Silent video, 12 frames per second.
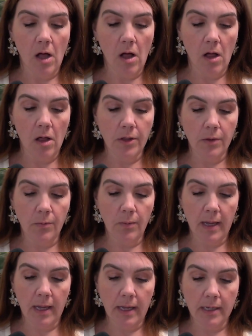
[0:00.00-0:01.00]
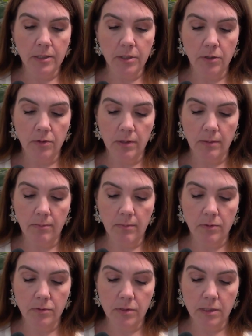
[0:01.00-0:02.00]
all the way to the
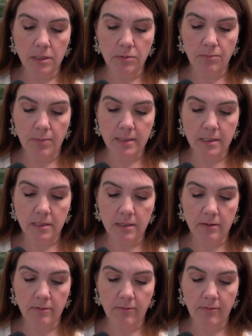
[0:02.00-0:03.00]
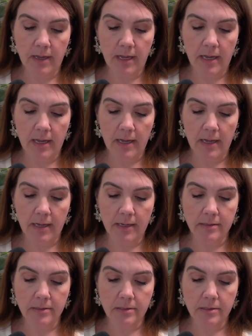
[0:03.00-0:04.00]
most expensive
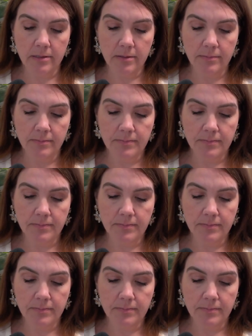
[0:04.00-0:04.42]
at